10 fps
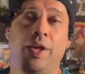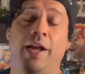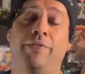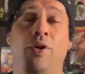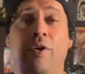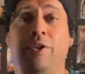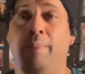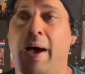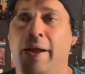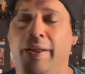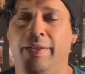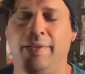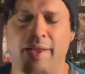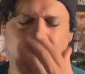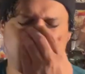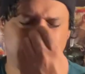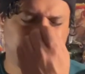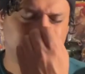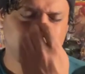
And I talked about it um,